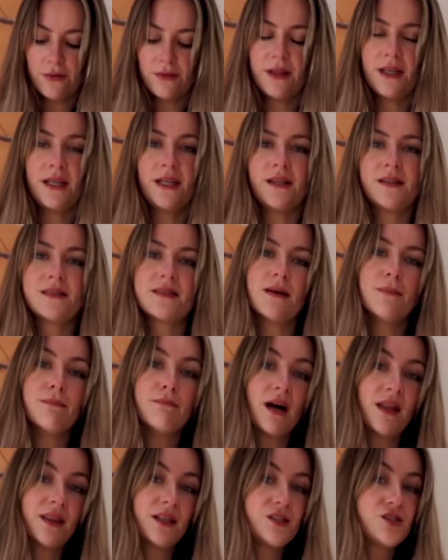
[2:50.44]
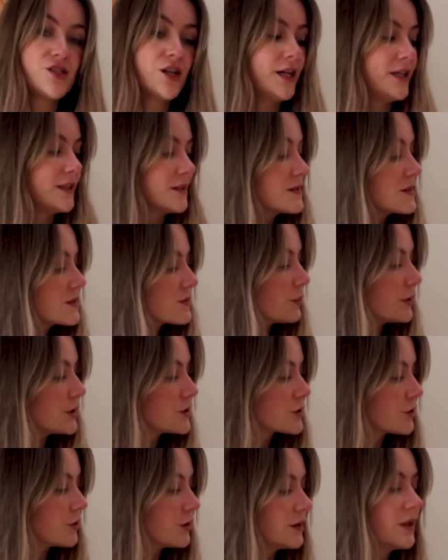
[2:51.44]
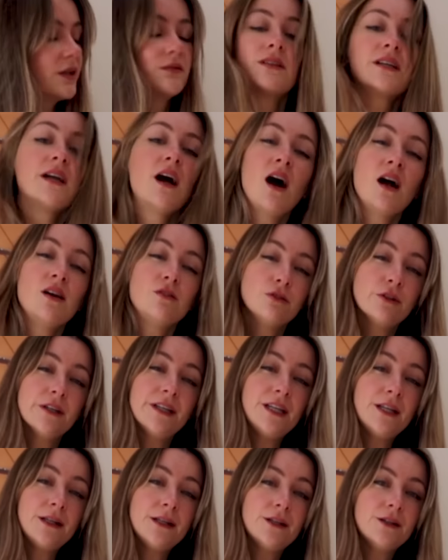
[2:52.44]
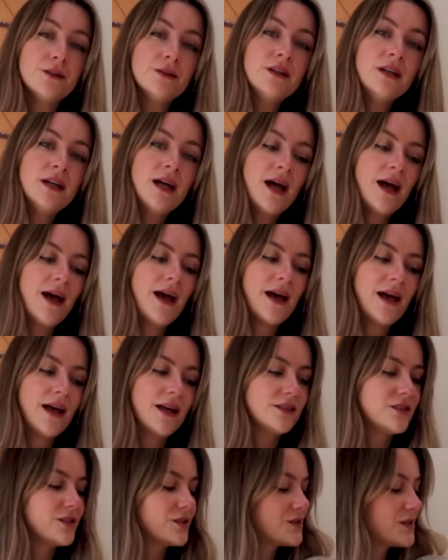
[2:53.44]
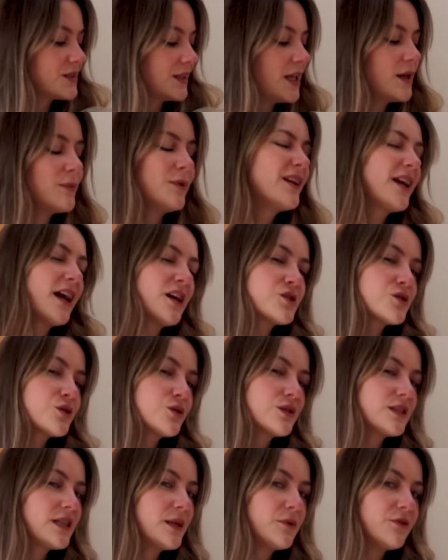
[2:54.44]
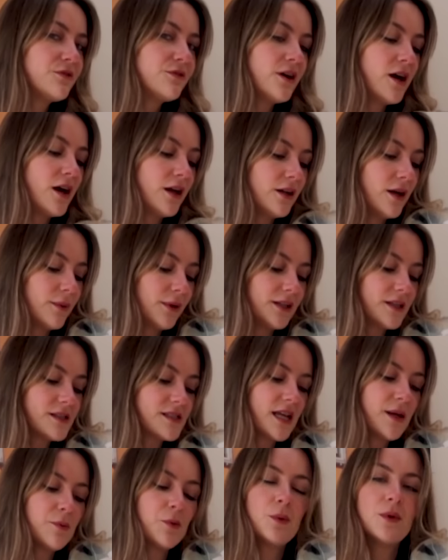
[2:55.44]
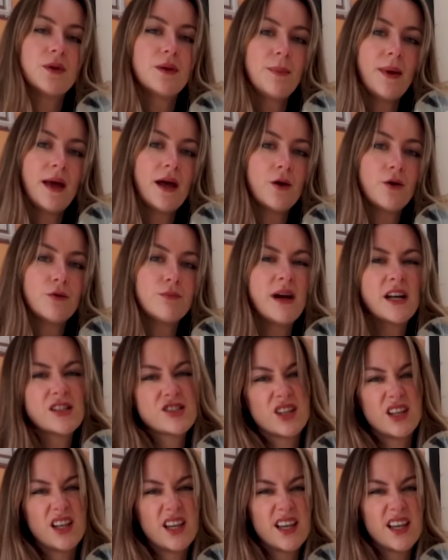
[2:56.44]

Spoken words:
of these mother jeans, which are a lovely ivory hue. And to keep it casual, keep it fun, I'm gonna team it with a pair of matching